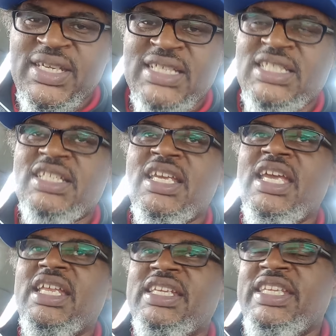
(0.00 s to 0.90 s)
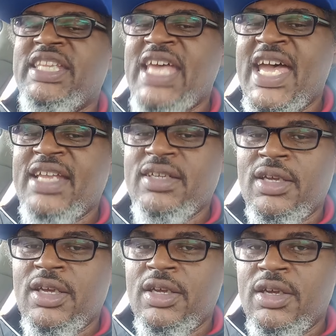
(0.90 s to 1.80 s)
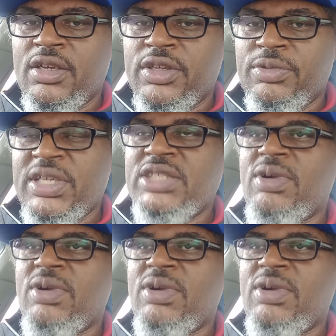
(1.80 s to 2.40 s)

The reason